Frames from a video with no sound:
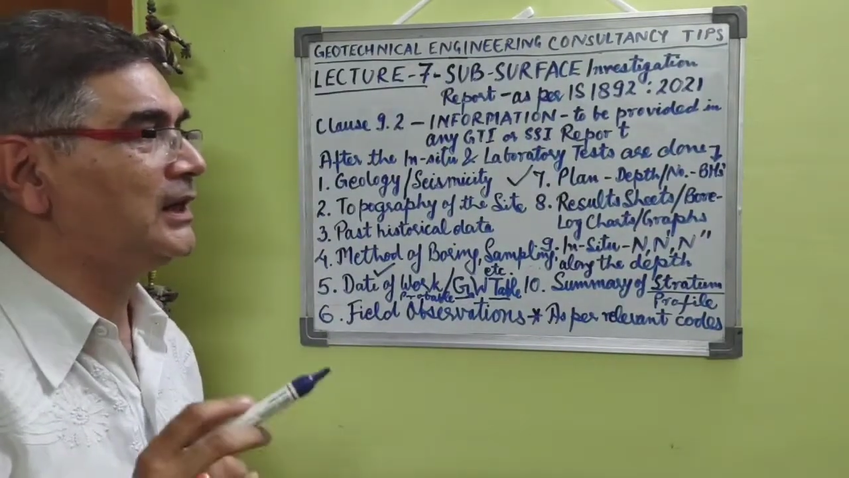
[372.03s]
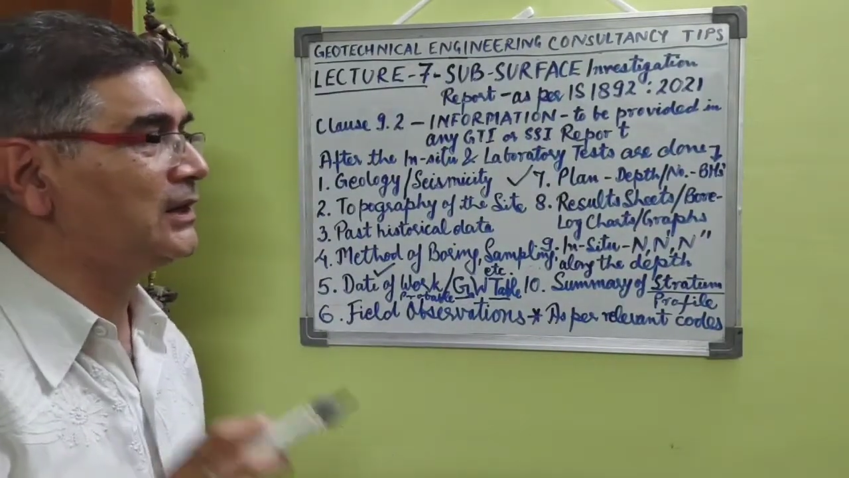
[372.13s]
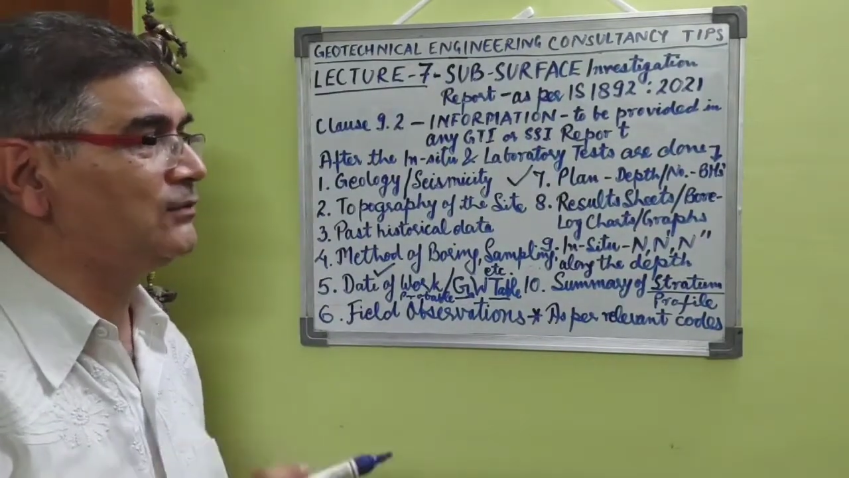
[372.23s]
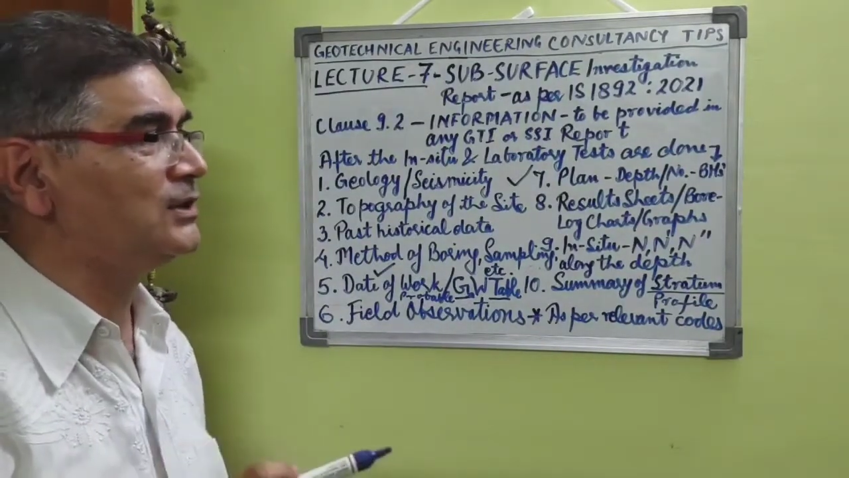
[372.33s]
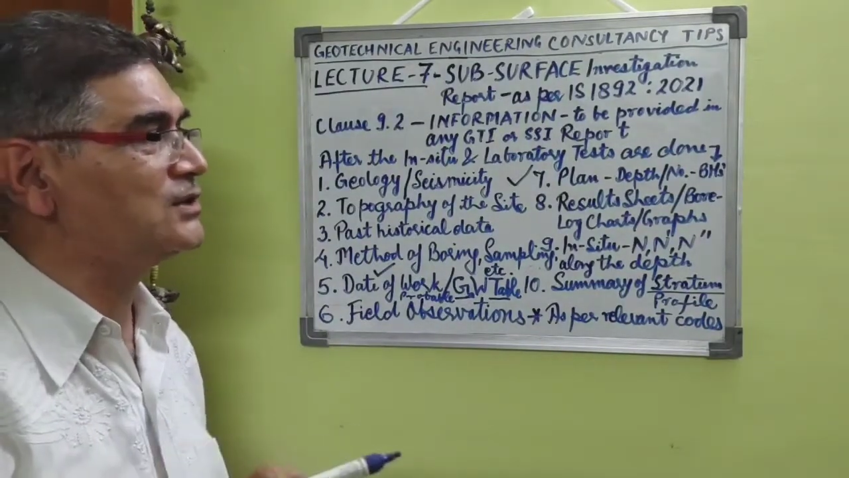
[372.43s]

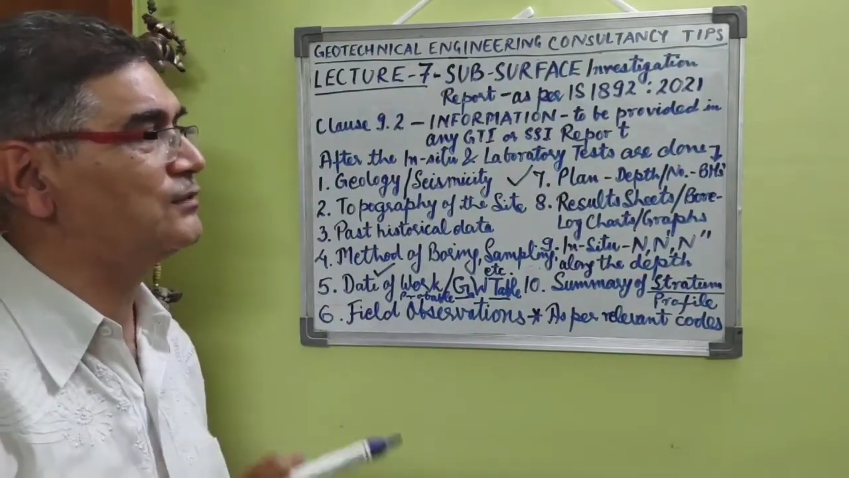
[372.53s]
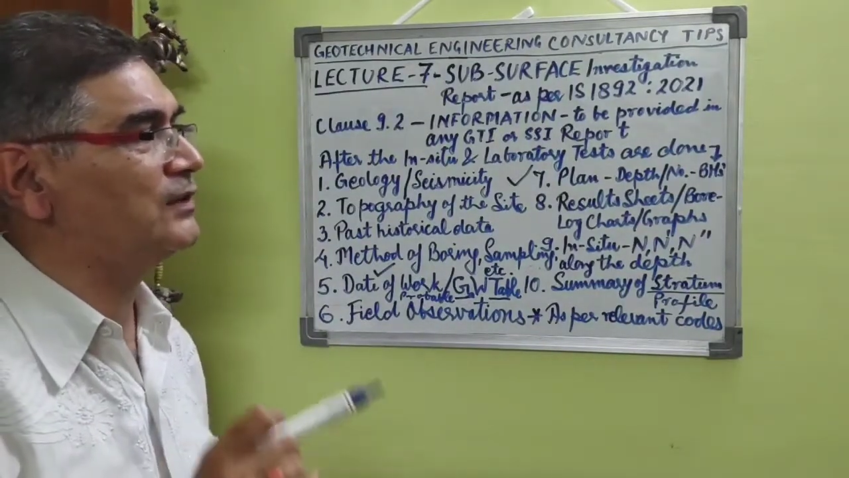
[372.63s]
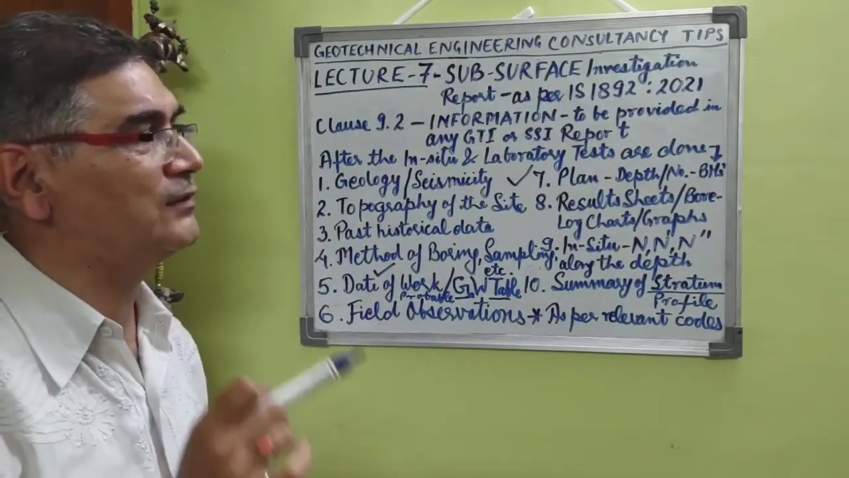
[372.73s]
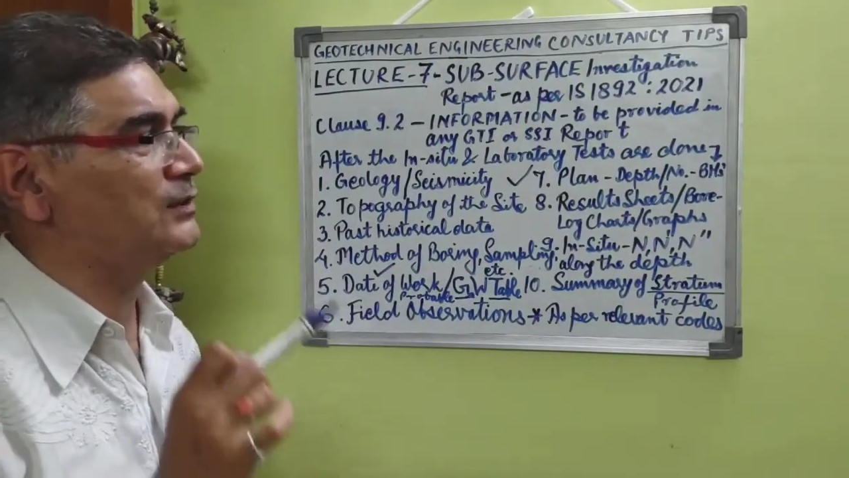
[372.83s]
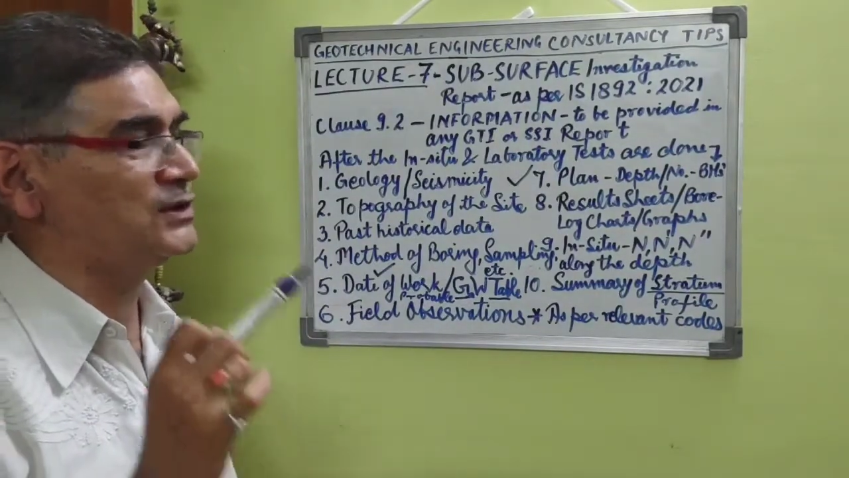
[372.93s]
in which
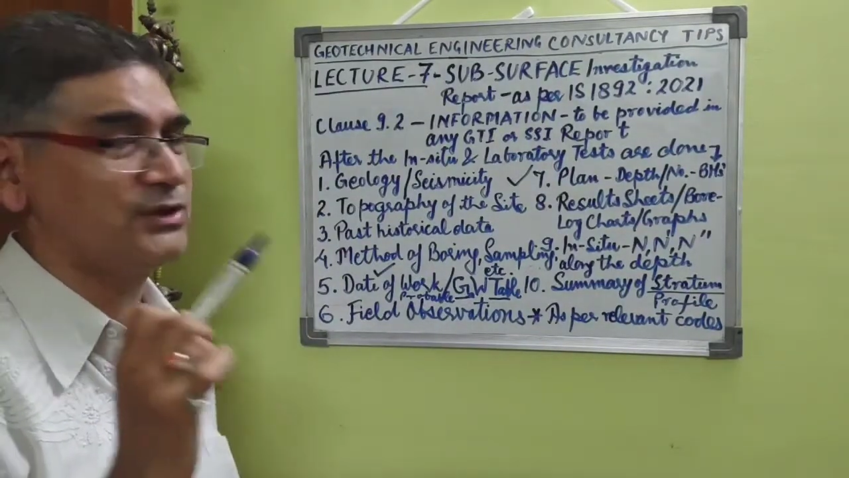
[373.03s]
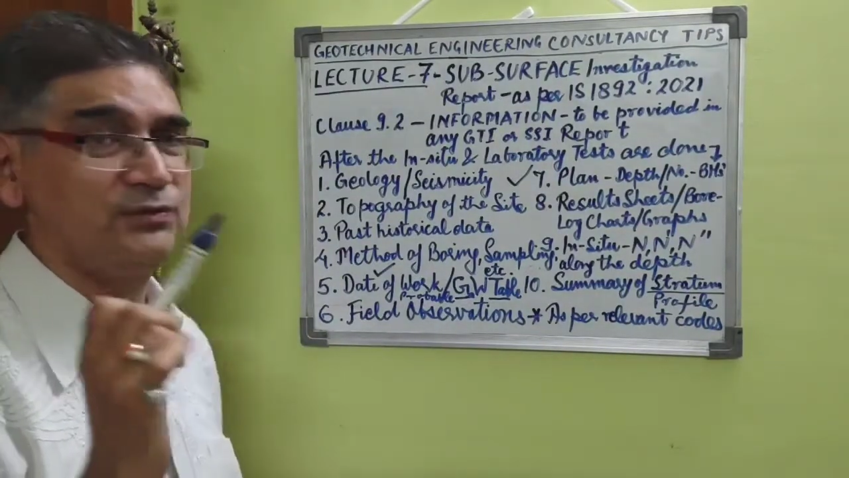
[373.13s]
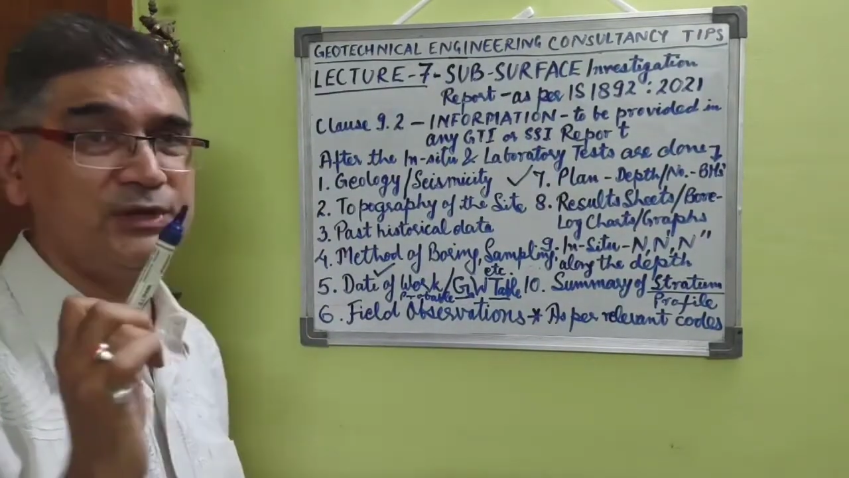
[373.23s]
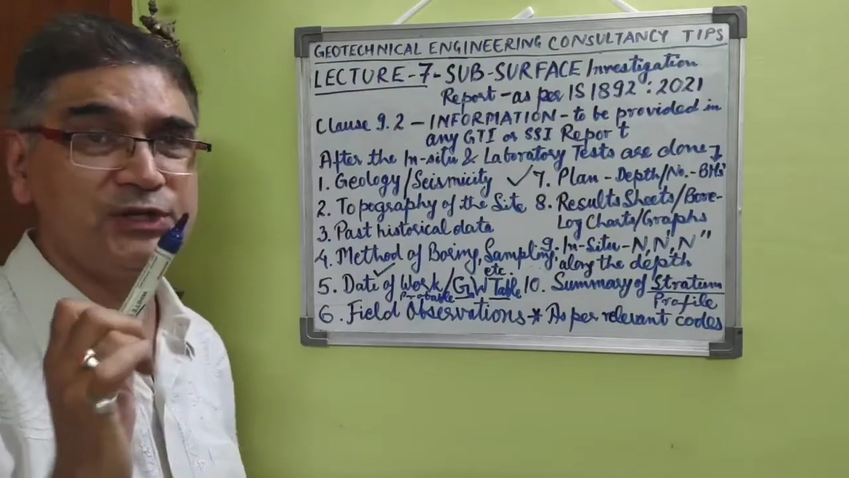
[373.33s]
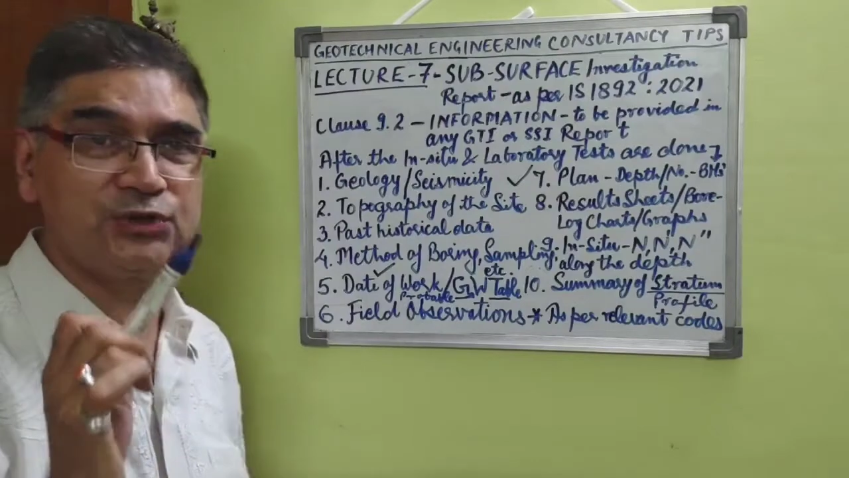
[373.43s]

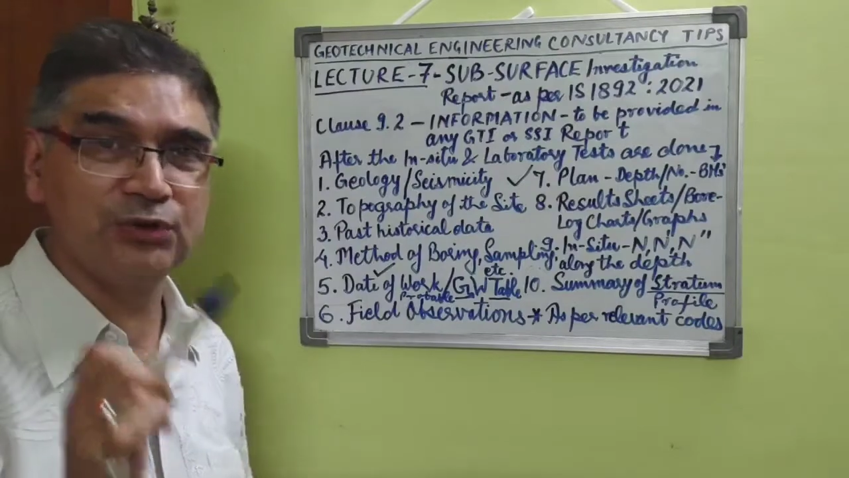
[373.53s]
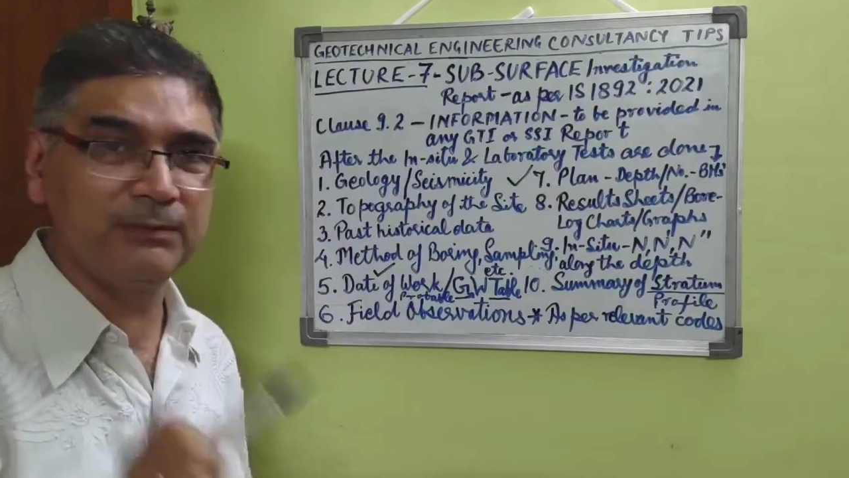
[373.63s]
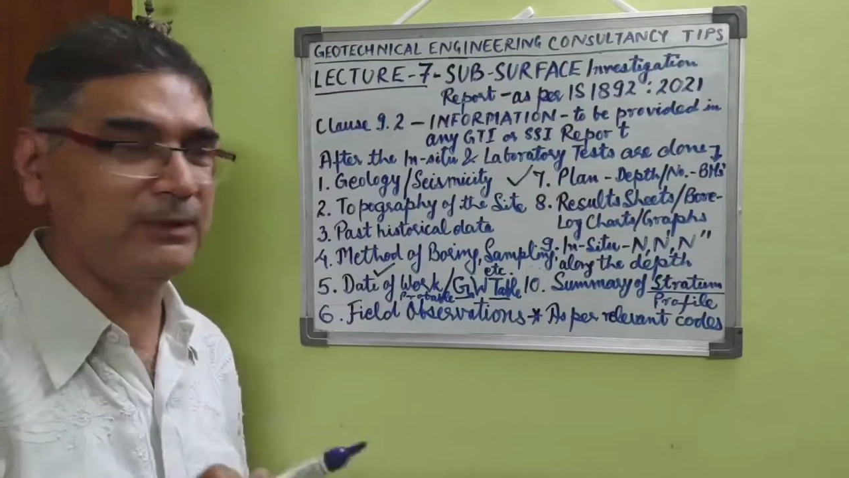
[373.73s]
we should